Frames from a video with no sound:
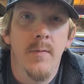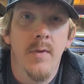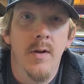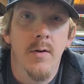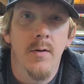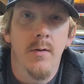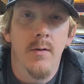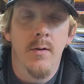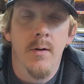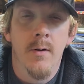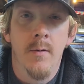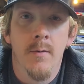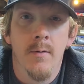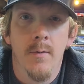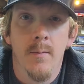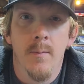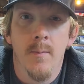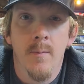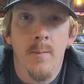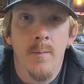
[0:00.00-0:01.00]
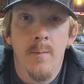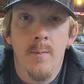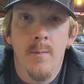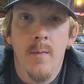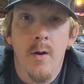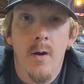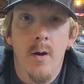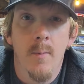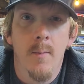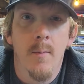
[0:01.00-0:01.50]
Just doing some
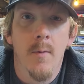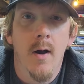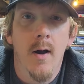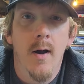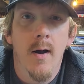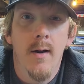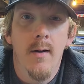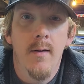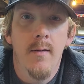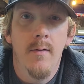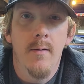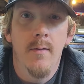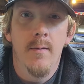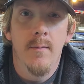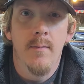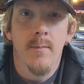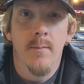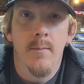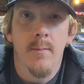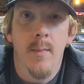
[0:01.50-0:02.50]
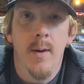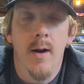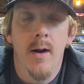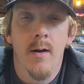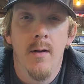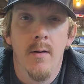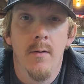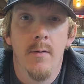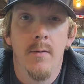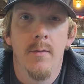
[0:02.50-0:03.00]
upgrades, make it
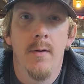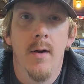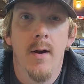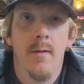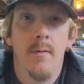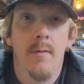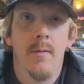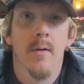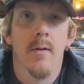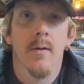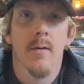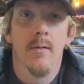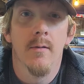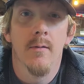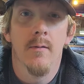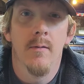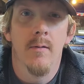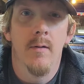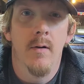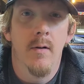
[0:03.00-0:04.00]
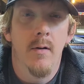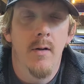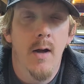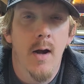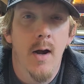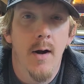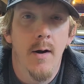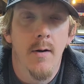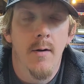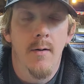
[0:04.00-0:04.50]
a little safer, a little
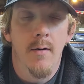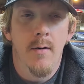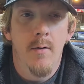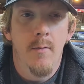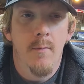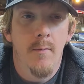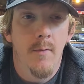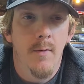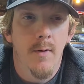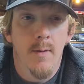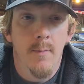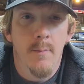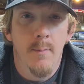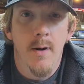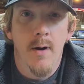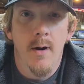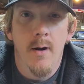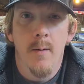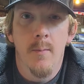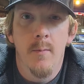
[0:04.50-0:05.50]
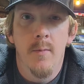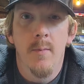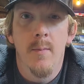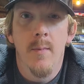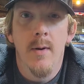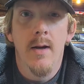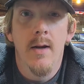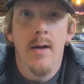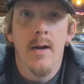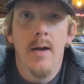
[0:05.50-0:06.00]
lighter, hopefully pick up some
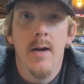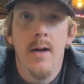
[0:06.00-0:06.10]
ET.